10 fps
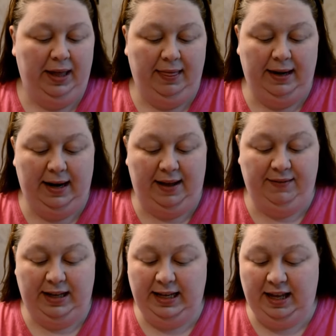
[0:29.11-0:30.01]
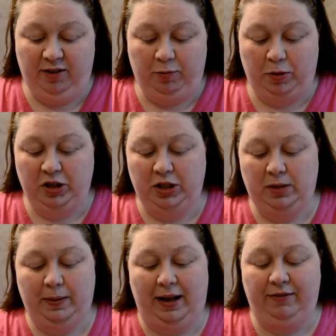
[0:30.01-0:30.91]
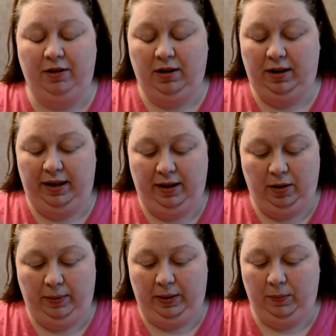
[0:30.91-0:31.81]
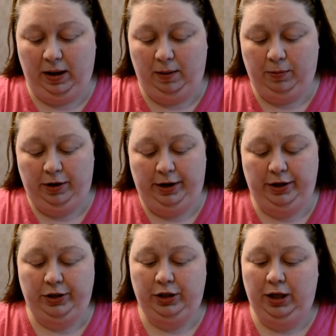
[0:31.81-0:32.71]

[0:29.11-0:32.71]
They didn't have any e.l.f. brushes, but I've got a Wet n Wild brush.